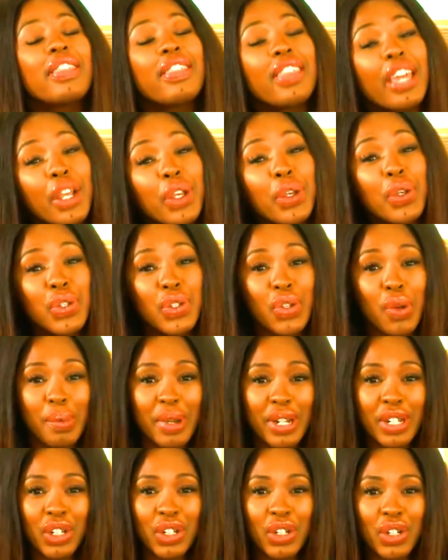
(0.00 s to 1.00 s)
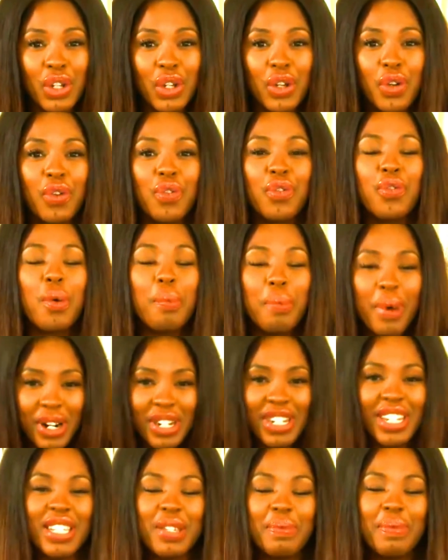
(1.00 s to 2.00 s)
Thank you so much for
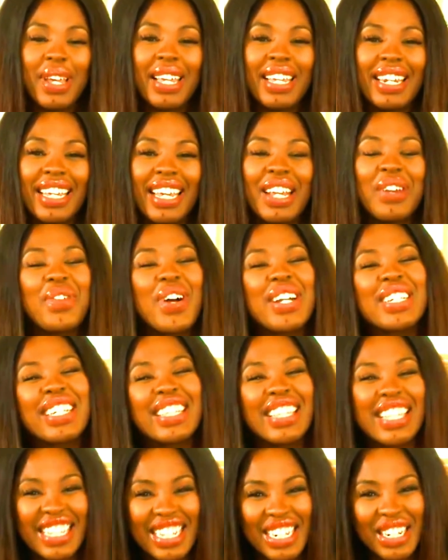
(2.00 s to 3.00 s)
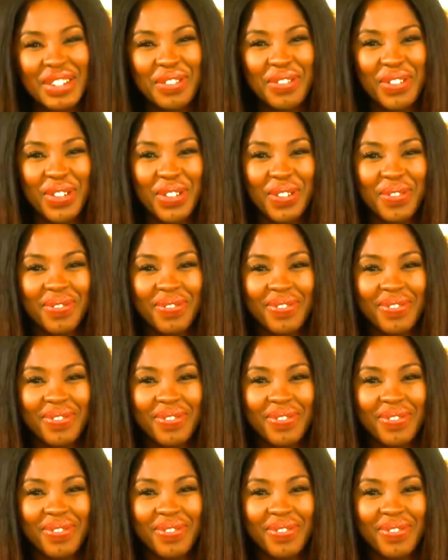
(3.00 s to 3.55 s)
participating and watching this interview.